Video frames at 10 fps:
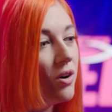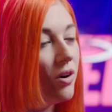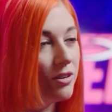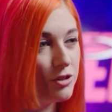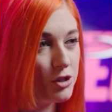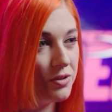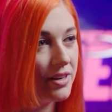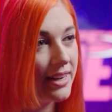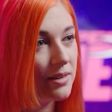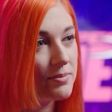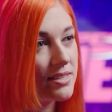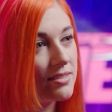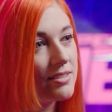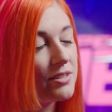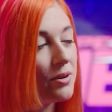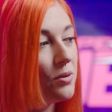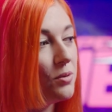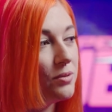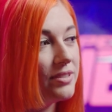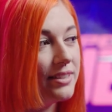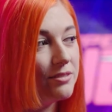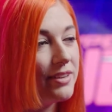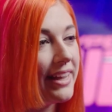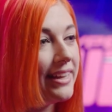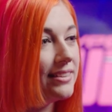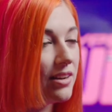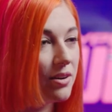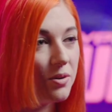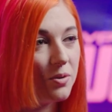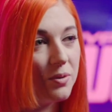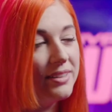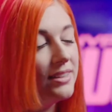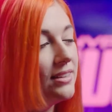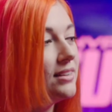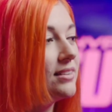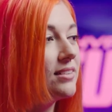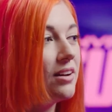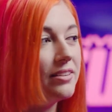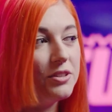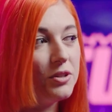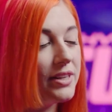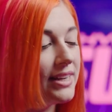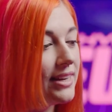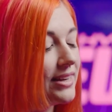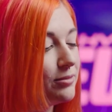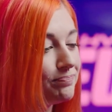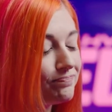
all shooter games. So think of Halo, Call of Duty,